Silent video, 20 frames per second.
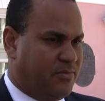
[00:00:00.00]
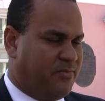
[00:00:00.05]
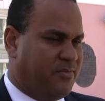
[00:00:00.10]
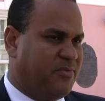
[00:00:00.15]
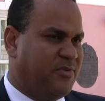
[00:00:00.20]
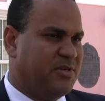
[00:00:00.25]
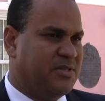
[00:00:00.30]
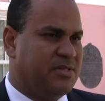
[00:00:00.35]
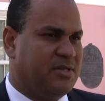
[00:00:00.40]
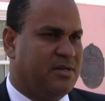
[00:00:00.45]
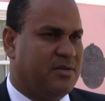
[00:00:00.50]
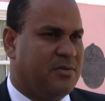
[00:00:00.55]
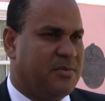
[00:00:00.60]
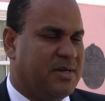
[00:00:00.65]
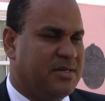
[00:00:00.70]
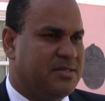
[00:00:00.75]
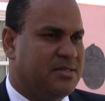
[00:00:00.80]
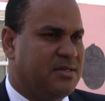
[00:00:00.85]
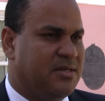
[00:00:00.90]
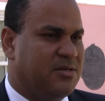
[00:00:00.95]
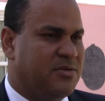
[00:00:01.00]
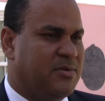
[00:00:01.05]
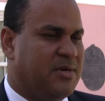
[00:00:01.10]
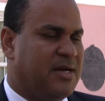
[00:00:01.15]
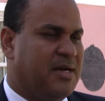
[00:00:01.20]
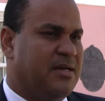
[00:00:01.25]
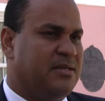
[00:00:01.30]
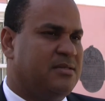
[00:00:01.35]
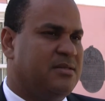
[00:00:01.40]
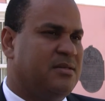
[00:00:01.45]
first to the question that you
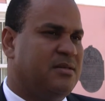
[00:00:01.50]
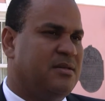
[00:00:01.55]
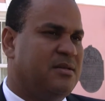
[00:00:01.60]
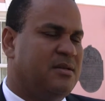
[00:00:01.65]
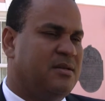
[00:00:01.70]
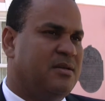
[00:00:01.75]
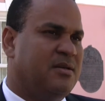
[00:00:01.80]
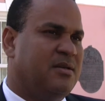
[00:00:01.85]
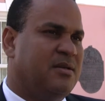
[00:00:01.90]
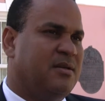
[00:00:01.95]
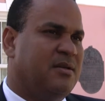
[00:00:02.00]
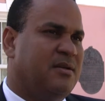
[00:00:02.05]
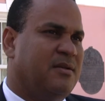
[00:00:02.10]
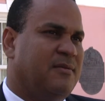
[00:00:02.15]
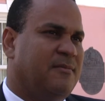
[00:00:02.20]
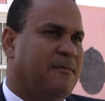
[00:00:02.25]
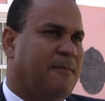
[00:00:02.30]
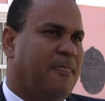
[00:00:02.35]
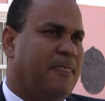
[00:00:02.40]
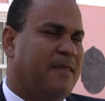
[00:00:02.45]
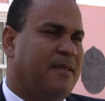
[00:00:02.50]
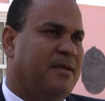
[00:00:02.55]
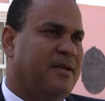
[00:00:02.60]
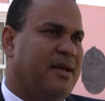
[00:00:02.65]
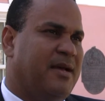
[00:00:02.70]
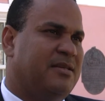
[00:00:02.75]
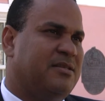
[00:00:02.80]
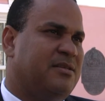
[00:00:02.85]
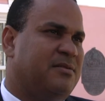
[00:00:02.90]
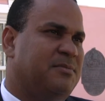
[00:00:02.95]
asked,
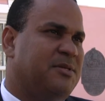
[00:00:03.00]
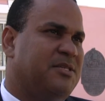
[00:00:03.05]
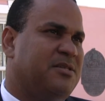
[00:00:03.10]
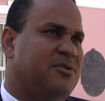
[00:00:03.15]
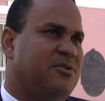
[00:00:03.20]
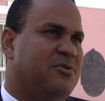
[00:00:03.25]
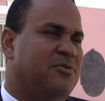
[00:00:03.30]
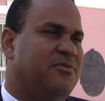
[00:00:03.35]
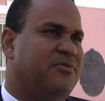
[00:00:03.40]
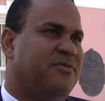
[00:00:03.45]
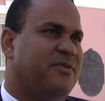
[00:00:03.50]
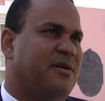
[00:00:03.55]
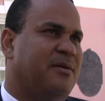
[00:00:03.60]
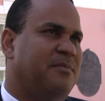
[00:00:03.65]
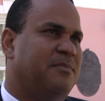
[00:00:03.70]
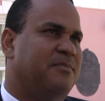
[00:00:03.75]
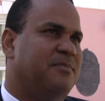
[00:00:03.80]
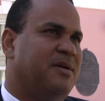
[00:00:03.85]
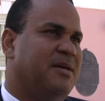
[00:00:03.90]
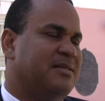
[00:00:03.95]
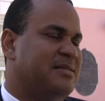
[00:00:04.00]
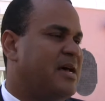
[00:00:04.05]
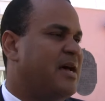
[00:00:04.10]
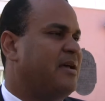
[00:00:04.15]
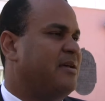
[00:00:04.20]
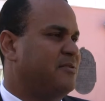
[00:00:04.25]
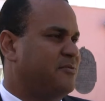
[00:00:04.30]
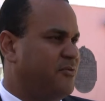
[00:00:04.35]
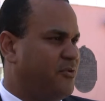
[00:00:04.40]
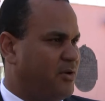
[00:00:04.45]
estimates go from as
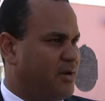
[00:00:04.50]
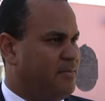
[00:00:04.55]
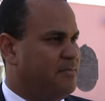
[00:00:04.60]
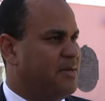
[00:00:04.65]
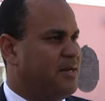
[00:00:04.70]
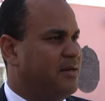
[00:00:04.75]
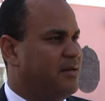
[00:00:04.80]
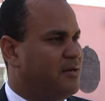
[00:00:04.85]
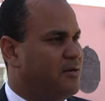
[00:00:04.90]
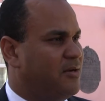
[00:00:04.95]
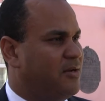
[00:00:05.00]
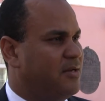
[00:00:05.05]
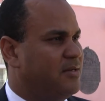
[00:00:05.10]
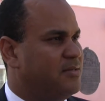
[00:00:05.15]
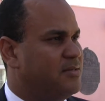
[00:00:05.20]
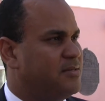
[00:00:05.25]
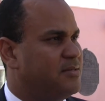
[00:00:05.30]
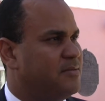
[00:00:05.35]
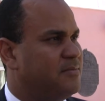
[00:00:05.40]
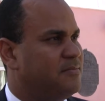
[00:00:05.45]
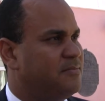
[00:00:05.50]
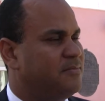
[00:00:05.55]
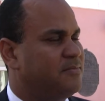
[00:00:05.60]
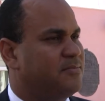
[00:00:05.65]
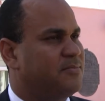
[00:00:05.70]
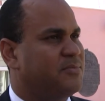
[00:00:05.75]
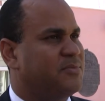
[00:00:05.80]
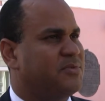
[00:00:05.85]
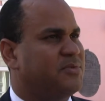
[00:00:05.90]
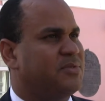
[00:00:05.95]
high as $40 million.
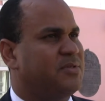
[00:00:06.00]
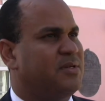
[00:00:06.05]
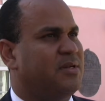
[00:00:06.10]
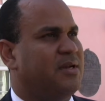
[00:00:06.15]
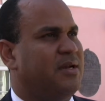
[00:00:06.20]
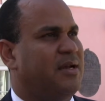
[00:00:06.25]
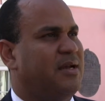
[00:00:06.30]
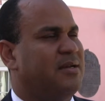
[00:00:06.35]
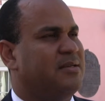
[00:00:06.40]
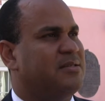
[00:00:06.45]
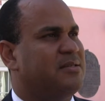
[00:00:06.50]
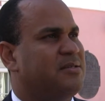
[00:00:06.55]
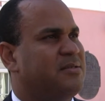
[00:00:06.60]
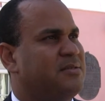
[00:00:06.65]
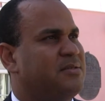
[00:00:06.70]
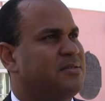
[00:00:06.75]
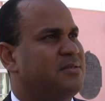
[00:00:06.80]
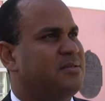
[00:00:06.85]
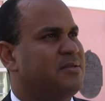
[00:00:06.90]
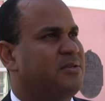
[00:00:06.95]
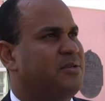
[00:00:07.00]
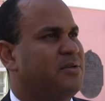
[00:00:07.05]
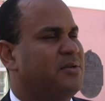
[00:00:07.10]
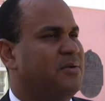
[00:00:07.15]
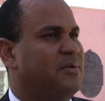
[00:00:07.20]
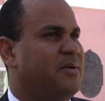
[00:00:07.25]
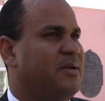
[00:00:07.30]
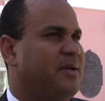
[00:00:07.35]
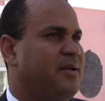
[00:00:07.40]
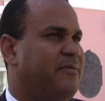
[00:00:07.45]
As just,
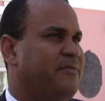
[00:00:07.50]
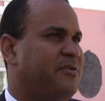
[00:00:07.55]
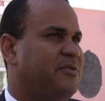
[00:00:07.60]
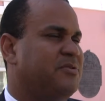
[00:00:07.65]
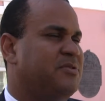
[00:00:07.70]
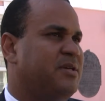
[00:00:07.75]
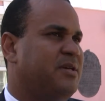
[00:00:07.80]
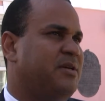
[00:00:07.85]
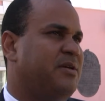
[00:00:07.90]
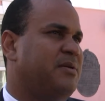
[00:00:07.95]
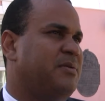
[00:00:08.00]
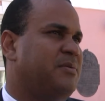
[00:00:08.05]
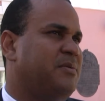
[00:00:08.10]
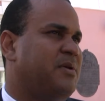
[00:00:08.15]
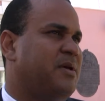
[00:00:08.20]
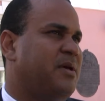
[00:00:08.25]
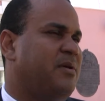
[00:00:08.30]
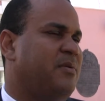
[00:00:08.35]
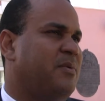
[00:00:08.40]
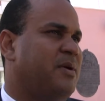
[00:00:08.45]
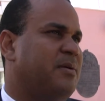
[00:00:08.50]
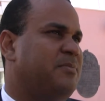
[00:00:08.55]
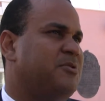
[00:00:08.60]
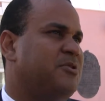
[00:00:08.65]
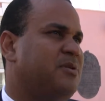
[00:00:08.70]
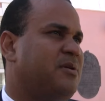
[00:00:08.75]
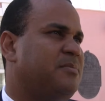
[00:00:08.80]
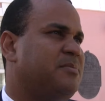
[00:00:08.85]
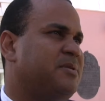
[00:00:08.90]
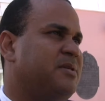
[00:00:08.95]
if you say, okay, web
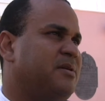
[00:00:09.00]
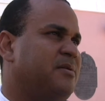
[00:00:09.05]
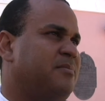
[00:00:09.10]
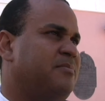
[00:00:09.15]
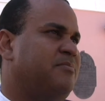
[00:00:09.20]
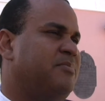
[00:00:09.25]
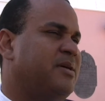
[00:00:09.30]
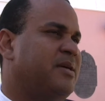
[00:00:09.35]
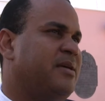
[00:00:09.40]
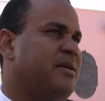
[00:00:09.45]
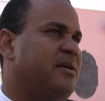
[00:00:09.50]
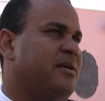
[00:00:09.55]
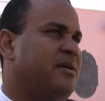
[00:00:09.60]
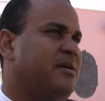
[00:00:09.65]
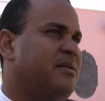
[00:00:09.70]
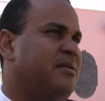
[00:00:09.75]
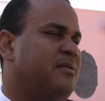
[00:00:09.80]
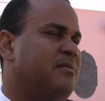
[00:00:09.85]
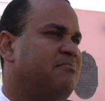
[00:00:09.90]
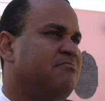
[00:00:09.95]
shops, they're bringing in